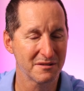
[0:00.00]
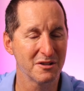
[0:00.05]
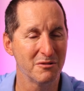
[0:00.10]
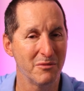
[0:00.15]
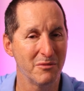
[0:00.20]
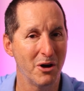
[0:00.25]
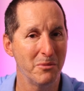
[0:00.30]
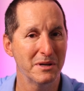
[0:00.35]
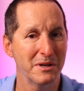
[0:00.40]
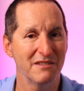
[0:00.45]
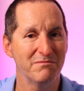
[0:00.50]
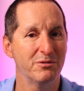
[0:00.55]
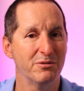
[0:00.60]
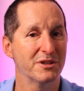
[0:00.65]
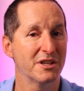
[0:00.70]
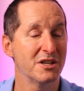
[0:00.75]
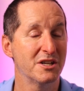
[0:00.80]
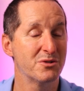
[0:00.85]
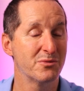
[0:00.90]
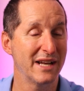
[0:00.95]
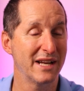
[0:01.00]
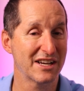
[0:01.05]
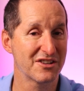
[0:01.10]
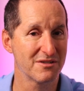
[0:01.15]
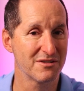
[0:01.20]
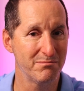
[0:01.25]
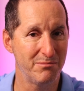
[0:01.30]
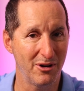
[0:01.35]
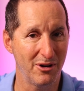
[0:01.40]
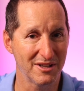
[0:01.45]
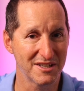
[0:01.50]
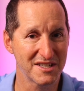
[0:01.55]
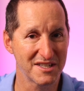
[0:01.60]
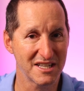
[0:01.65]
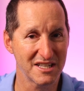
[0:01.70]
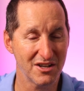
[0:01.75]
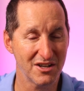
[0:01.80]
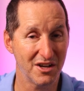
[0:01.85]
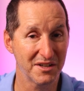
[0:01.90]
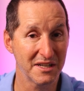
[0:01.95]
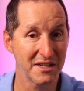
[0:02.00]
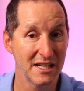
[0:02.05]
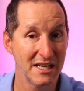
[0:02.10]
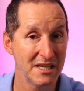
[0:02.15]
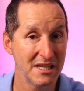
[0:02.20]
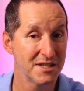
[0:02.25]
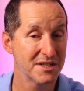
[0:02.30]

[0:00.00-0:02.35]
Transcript: the moment I've put those redaction policies on,